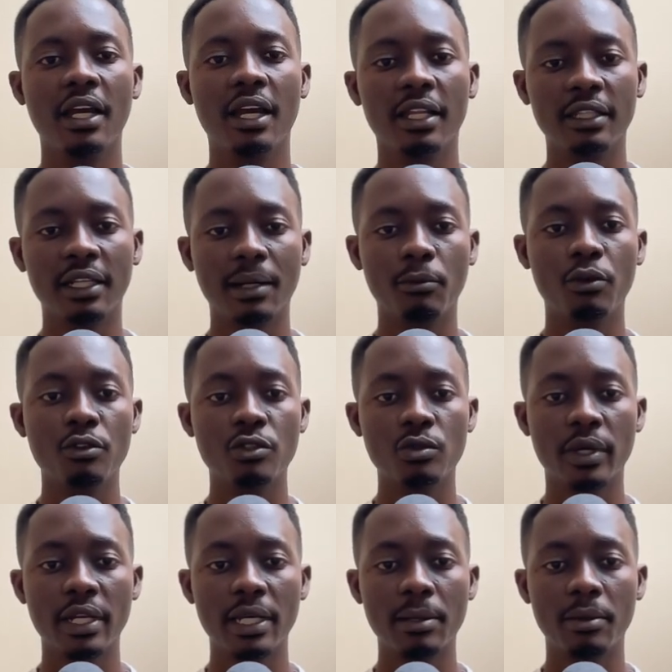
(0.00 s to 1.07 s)
Then I'm going to
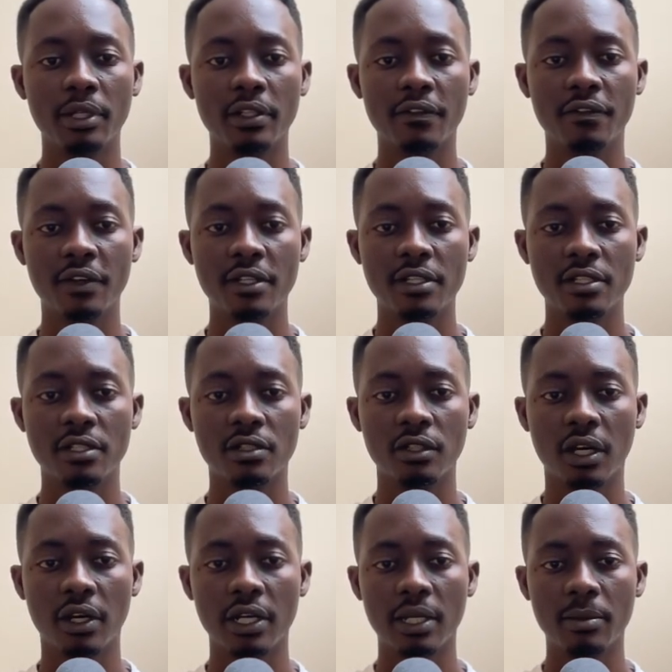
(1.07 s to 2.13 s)
enable it first. You
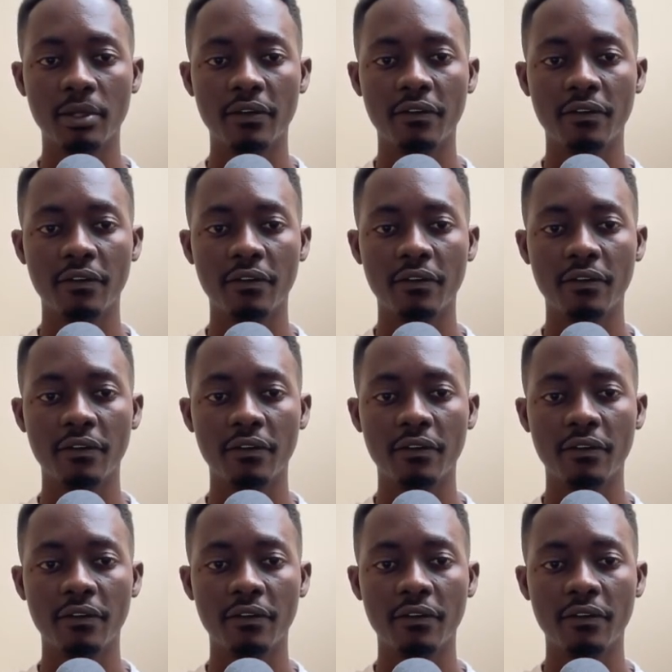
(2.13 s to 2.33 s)
can enable it